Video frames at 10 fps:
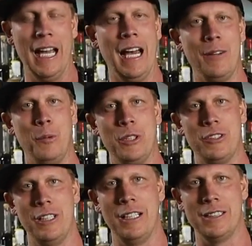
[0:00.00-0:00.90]
and with
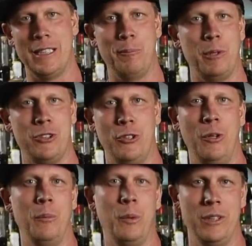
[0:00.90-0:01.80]
simple
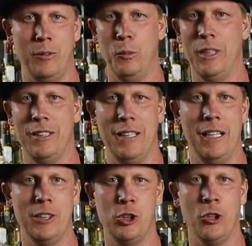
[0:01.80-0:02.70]
syrup, with
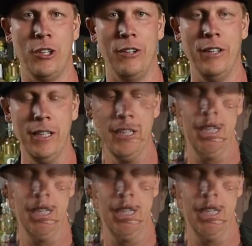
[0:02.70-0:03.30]
sugar.